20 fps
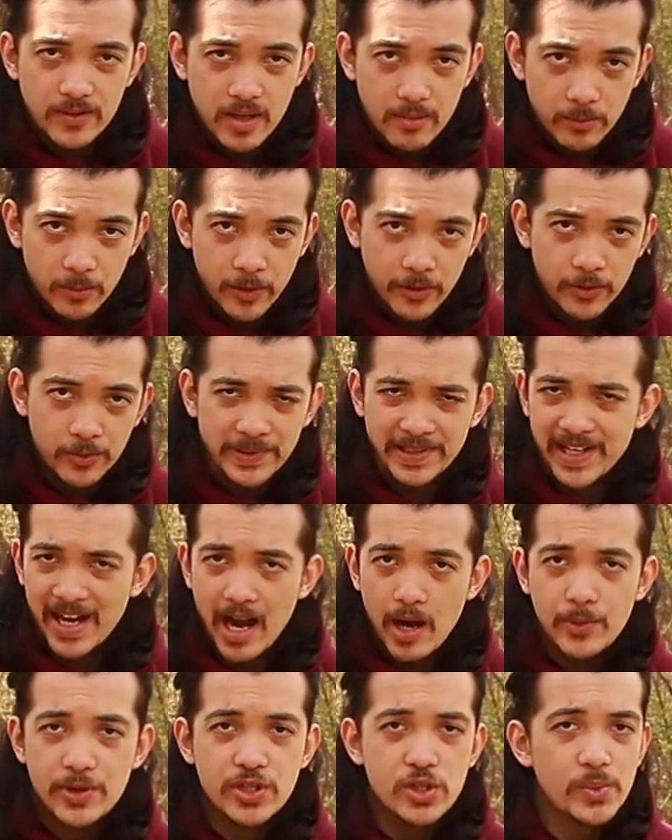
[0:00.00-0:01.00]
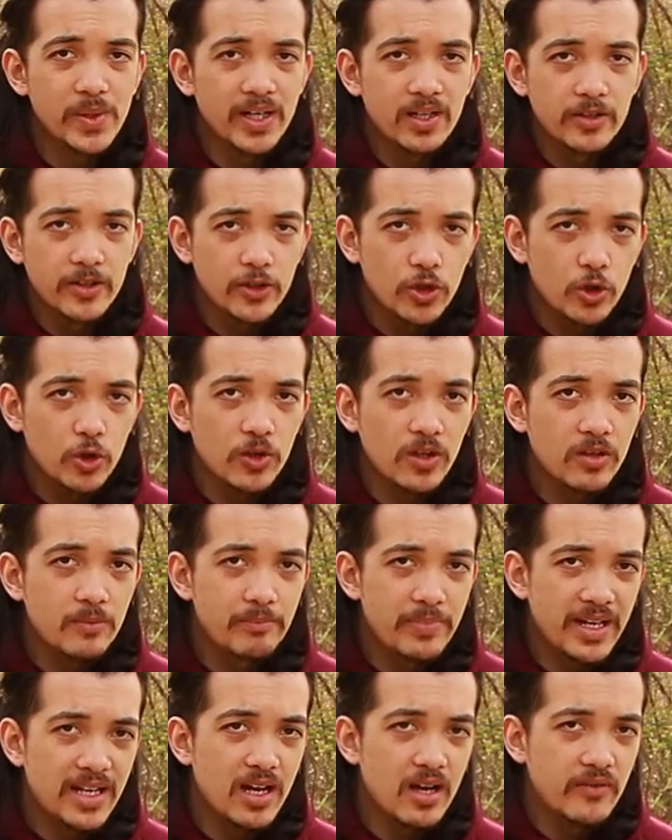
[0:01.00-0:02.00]
number three, I was doing a little
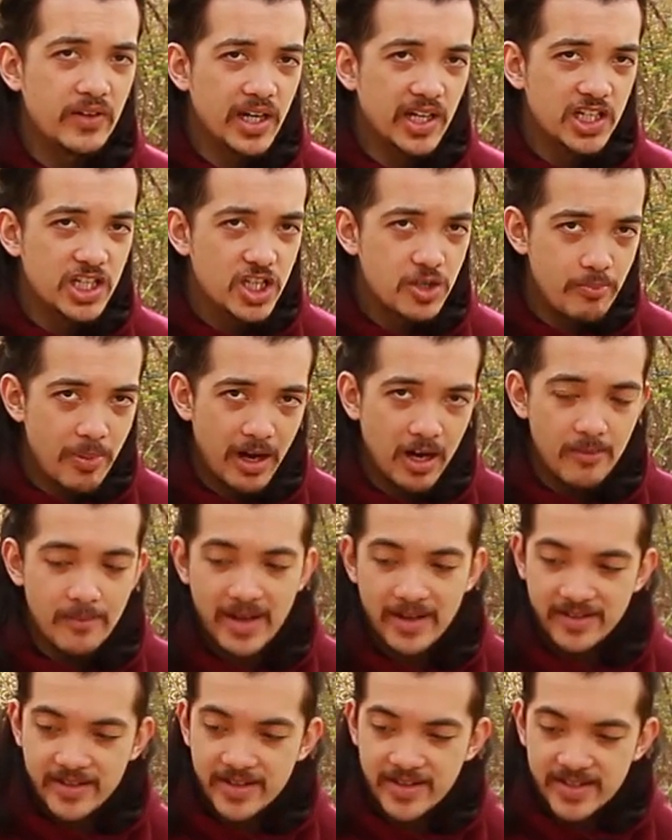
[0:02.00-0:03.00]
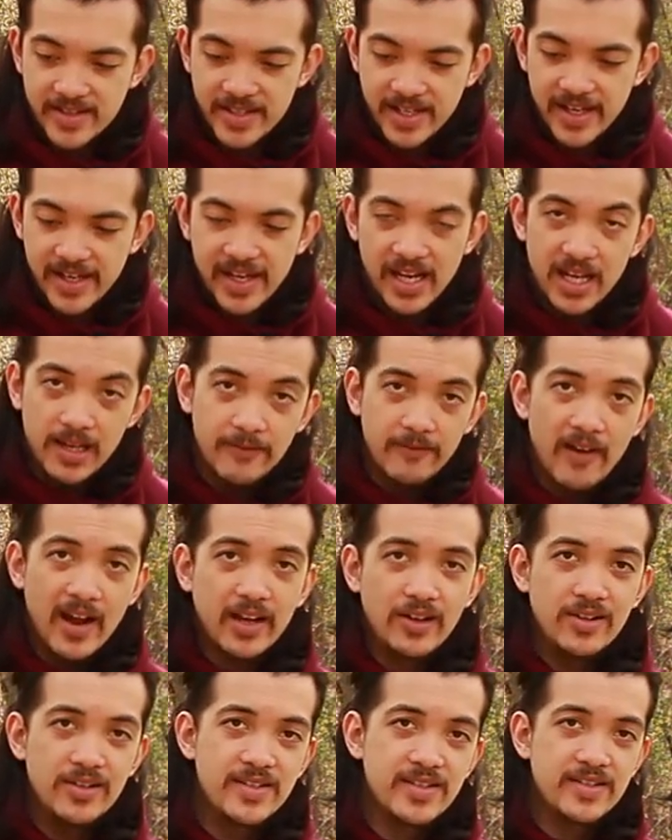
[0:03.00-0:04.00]
bit of an experiment to see if
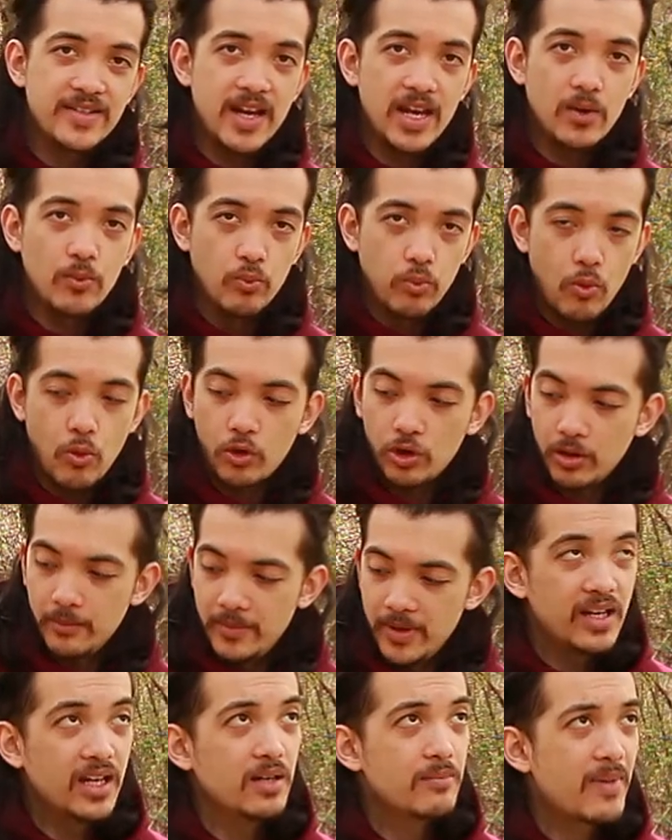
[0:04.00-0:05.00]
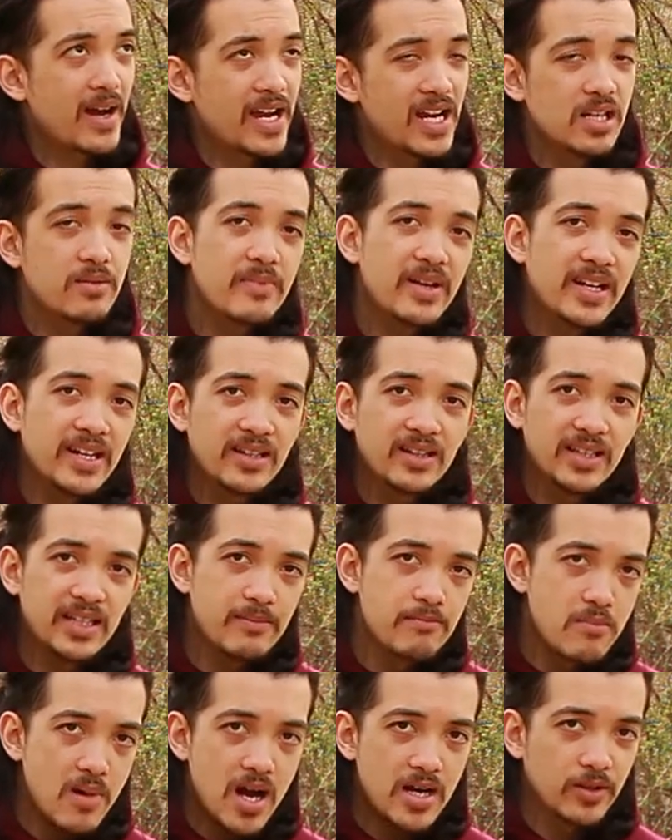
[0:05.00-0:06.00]
I could stay warm in my
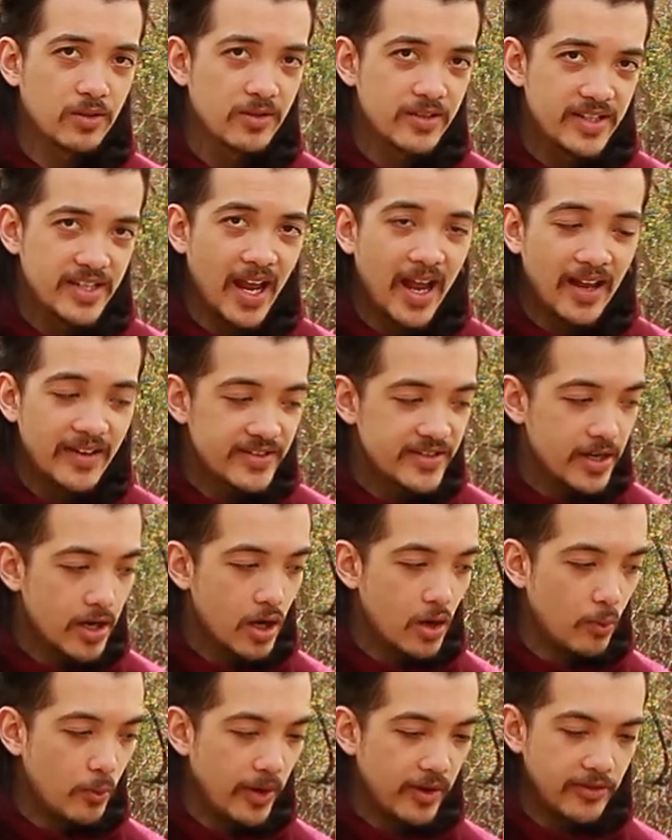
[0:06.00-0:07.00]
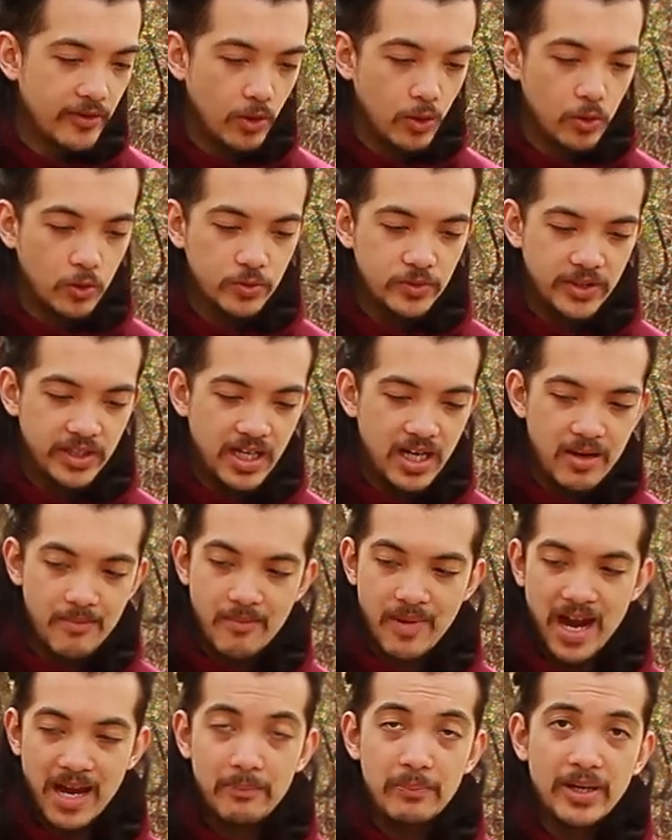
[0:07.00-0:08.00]
admittedly modern tent with only
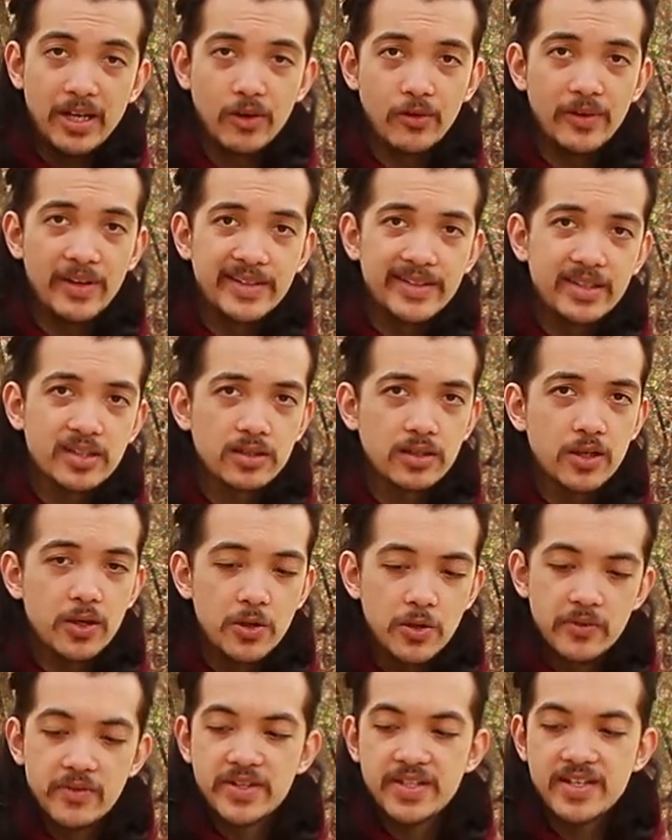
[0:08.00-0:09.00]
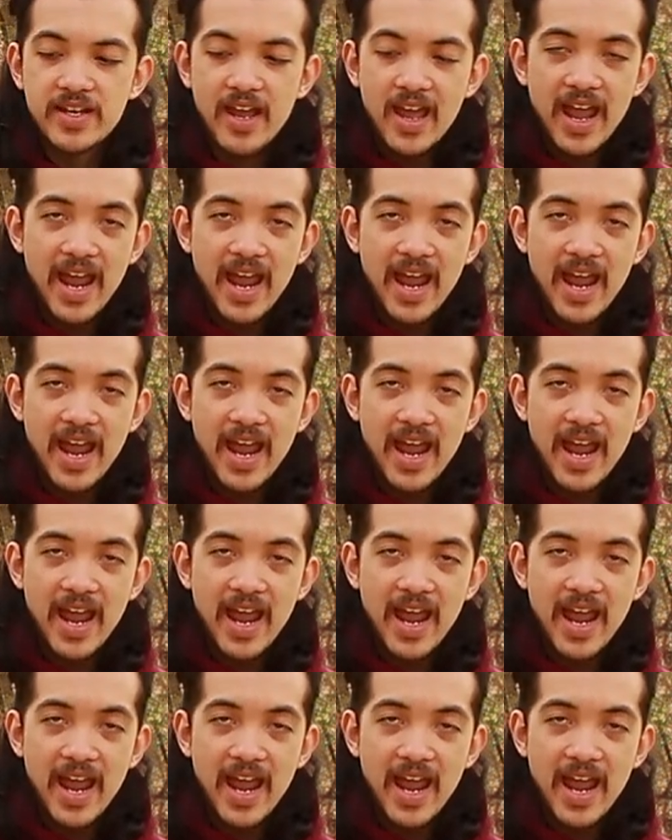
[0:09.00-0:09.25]
my period clothes